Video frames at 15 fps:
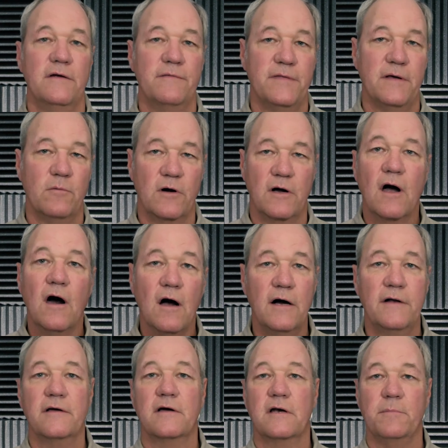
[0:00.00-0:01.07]
that if they work
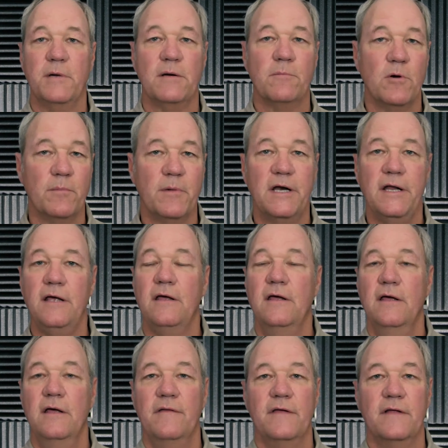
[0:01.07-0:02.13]
hard, they're going to make more money,
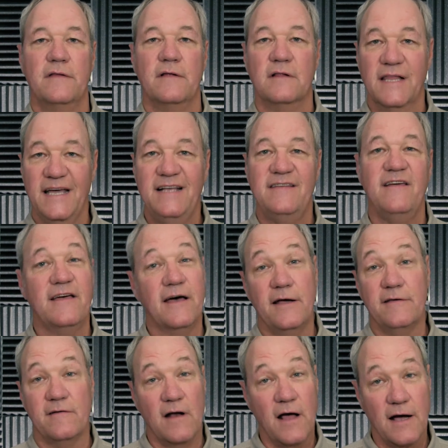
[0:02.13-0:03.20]
that the lazy
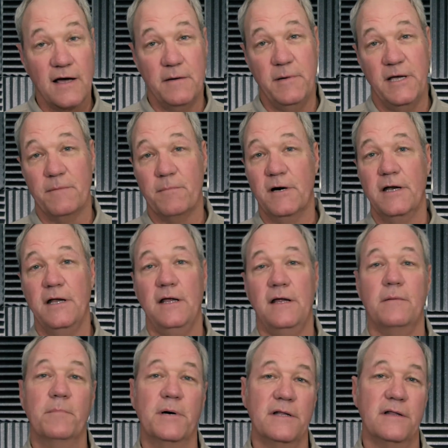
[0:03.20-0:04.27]
guys are not going to make
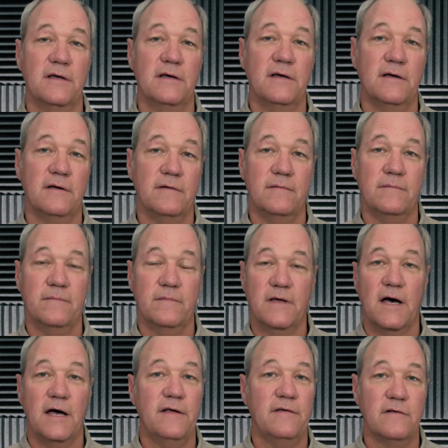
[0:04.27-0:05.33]
money, but the
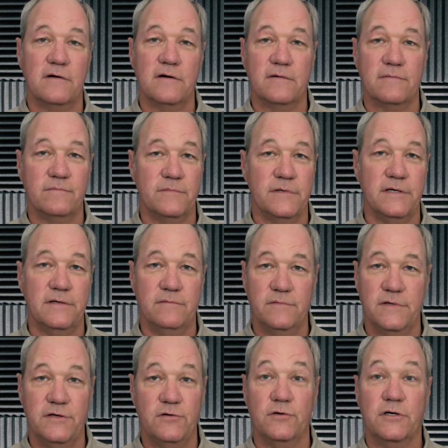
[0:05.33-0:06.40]
guys
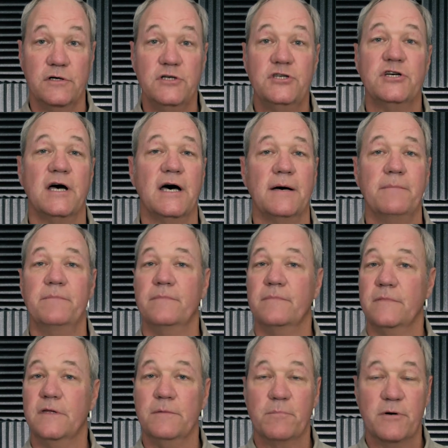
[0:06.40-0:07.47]
that do a good job,
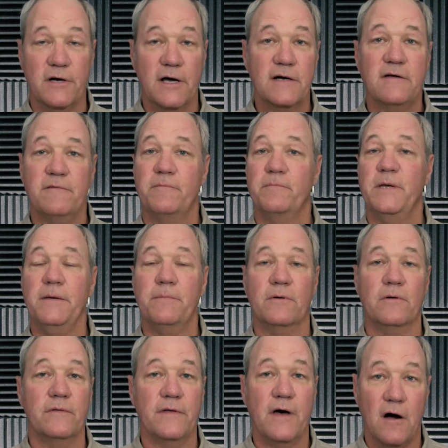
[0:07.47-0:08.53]
the productive
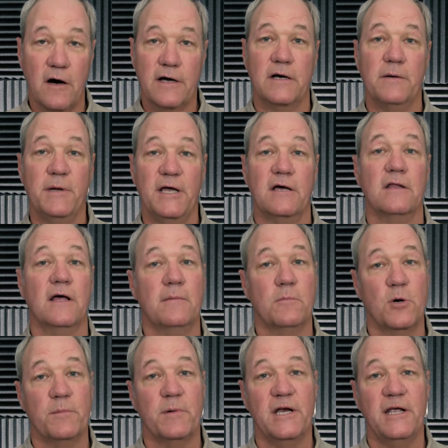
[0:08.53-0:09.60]
people are going to make a
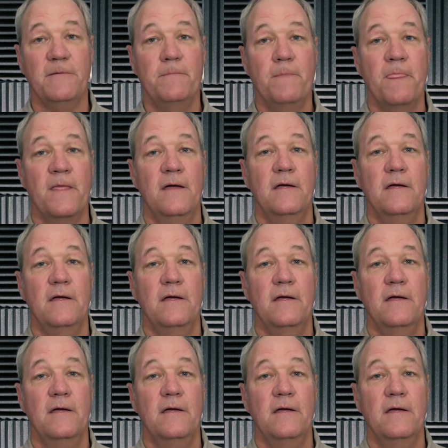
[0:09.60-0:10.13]
lot more money.